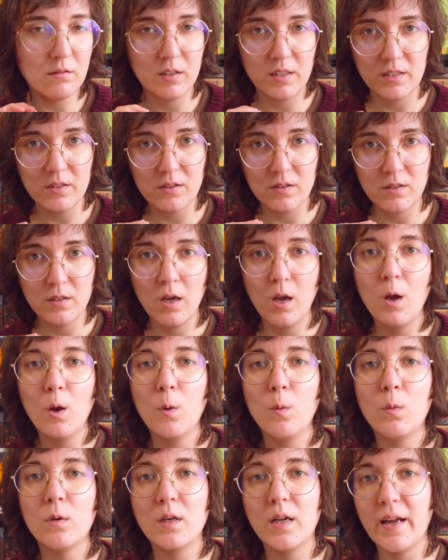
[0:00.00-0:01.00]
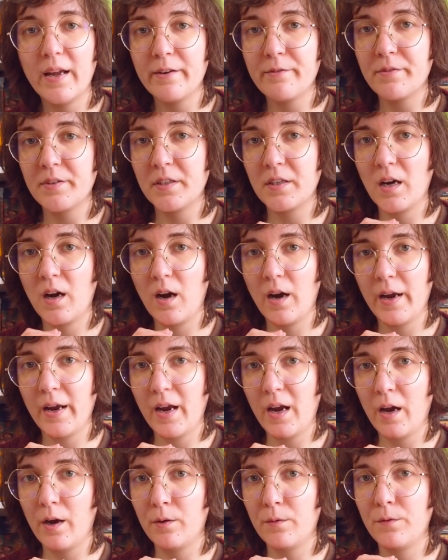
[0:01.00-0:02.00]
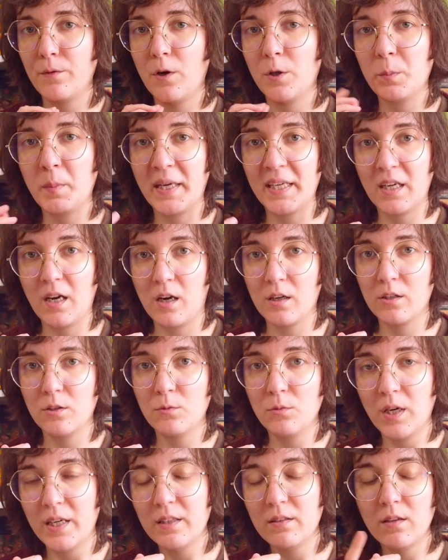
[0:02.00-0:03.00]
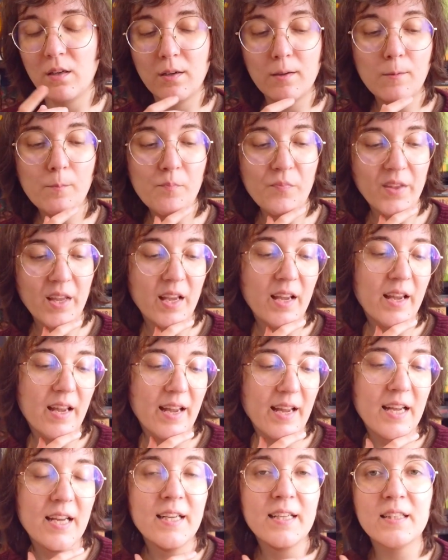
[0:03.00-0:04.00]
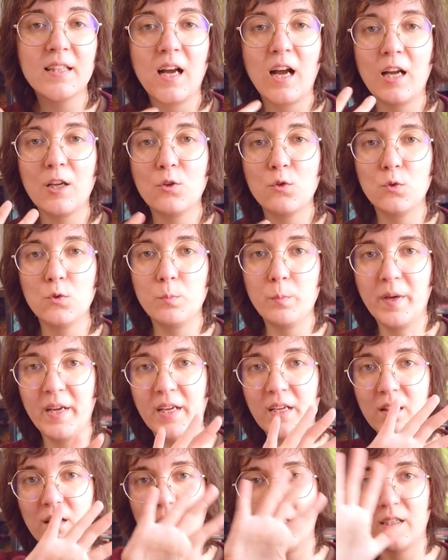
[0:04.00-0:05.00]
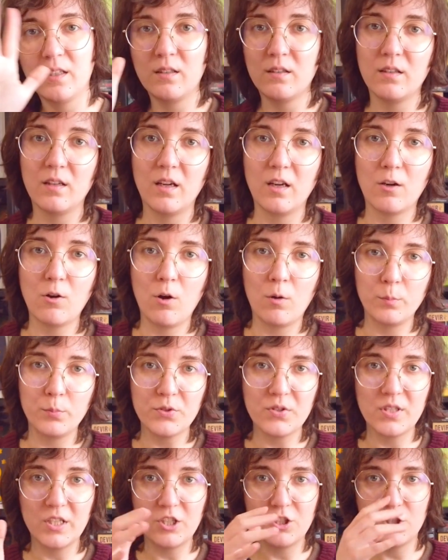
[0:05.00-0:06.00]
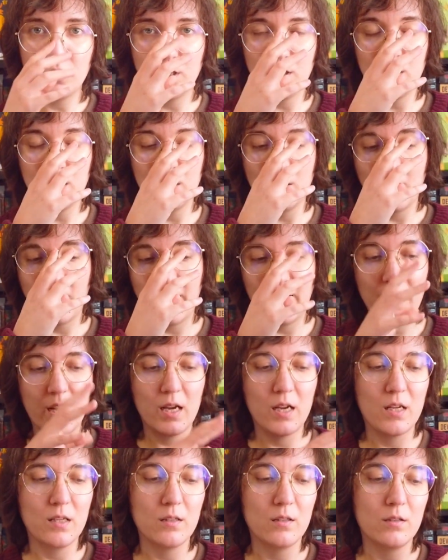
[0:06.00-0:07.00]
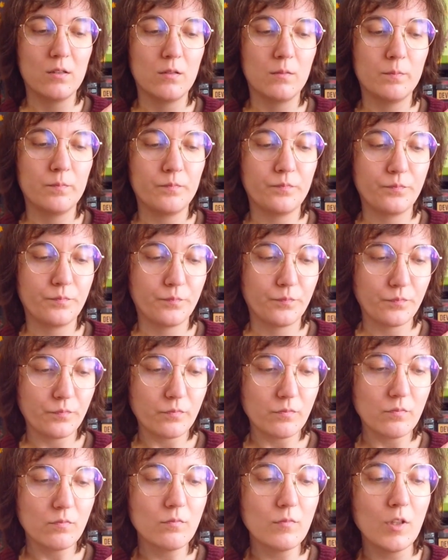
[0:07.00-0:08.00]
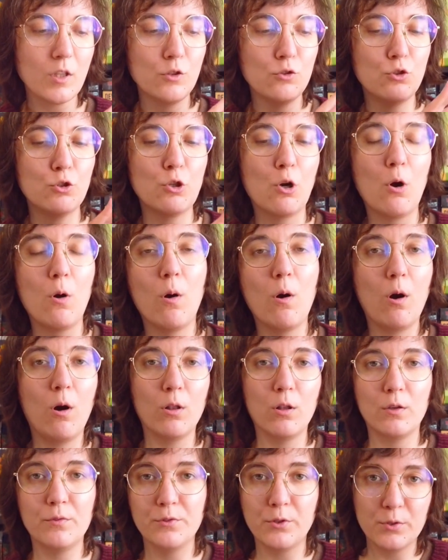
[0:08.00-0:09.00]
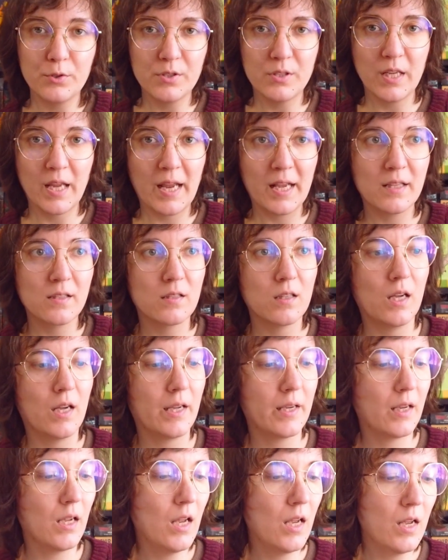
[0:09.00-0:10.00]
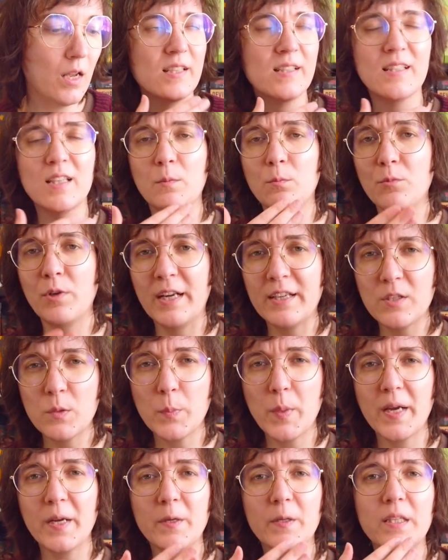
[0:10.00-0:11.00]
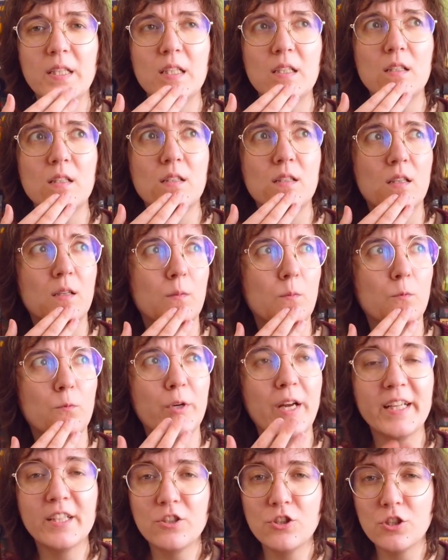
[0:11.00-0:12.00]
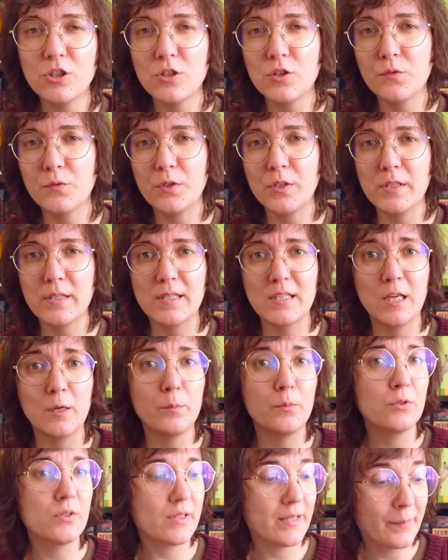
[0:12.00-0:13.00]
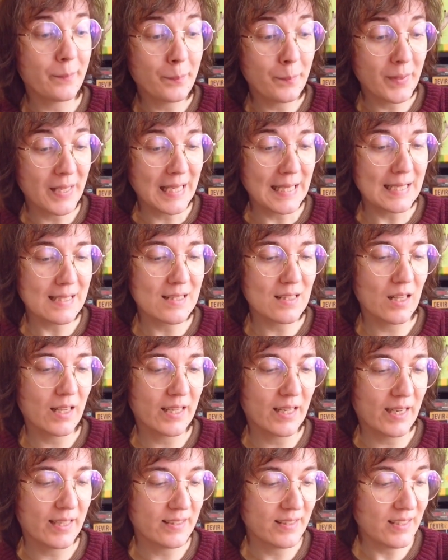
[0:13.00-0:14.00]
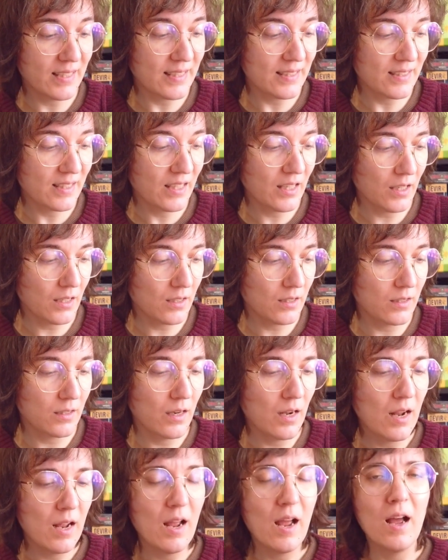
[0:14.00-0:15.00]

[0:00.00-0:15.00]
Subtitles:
list whatever I have on my garden right now, and I could make like a composition and draw all of those things, like some raspberries, some radishes, for example, some peas, like I did here.